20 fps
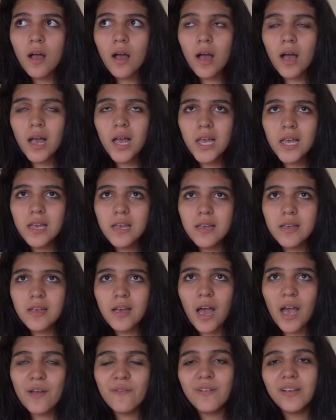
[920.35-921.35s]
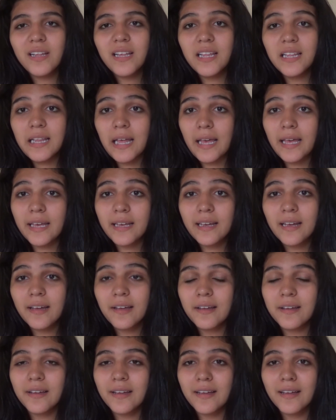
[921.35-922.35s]
I really like
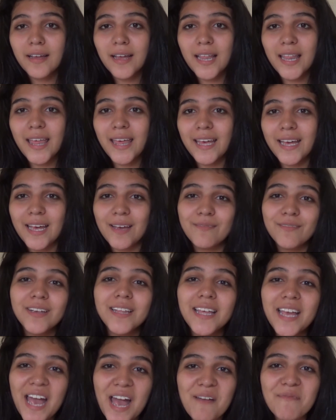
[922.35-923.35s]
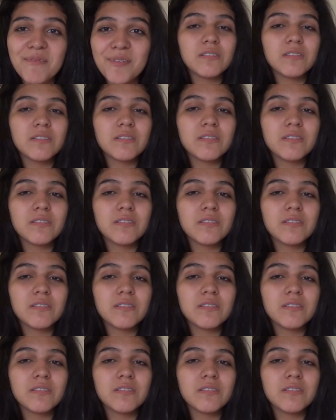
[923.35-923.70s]
I'm really happy.